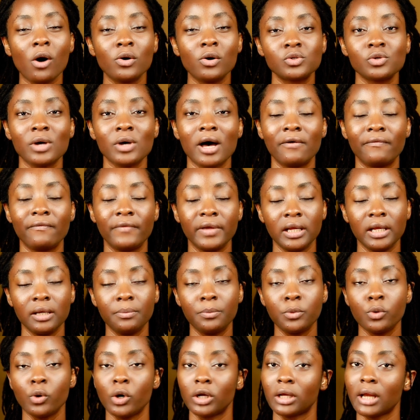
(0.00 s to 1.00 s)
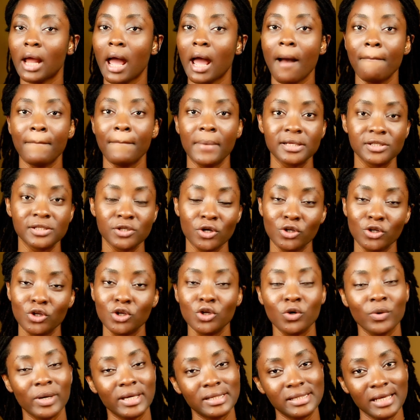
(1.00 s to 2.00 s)
also available on
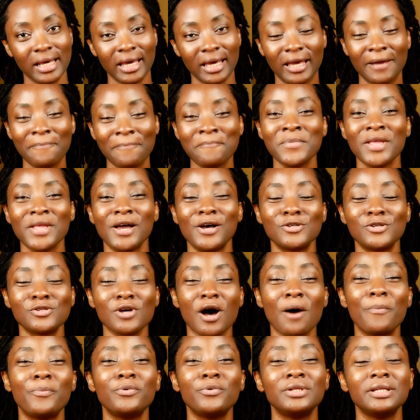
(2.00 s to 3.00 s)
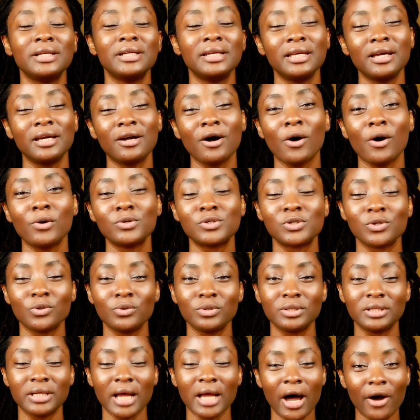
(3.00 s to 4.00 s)
Amazon USA. So I'll put the link
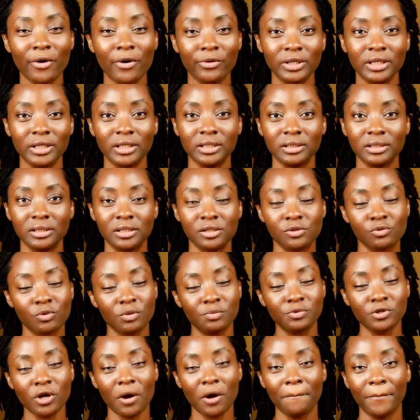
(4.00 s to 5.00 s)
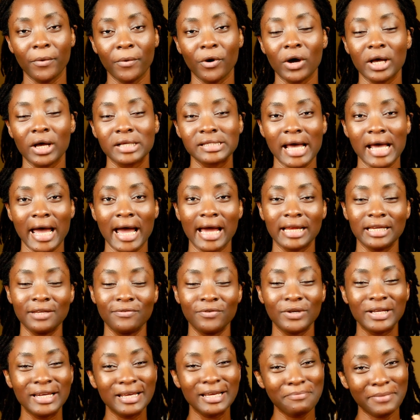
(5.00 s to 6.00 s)
also down in the description box, and
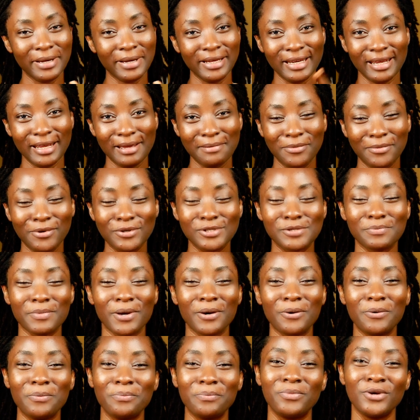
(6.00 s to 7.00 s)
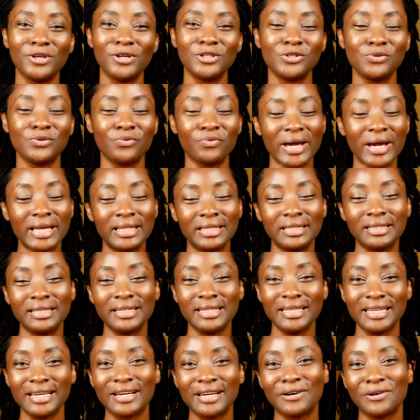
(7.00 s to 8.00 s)
if you click my name, go to my homepage, you find the
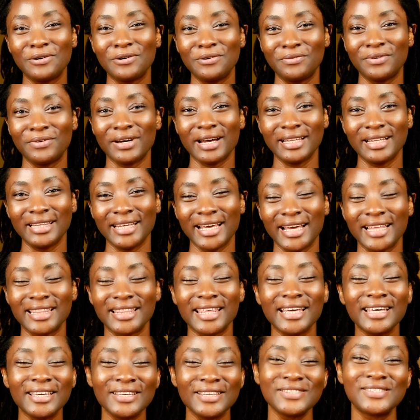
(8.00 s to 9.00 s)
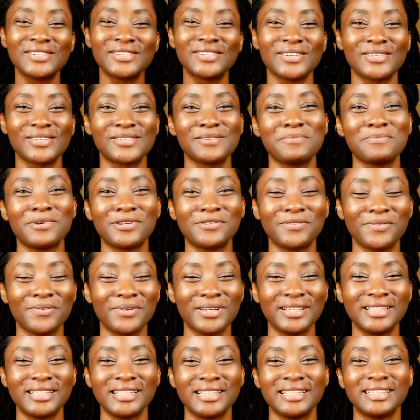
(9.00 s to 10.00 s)
link over there. Thank you so much for
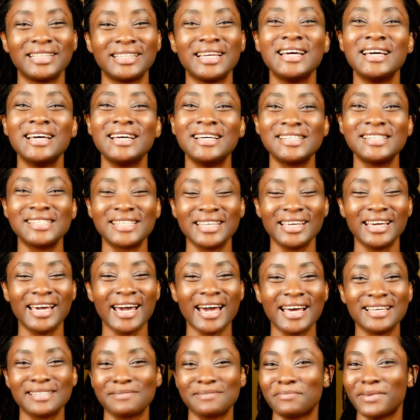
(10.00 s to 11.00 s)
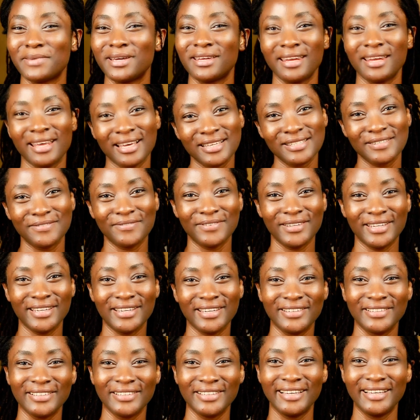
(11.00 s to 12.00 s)
watching. See you guys in my next
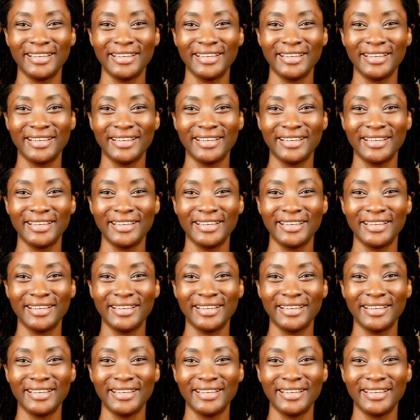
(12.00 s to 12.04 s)
video.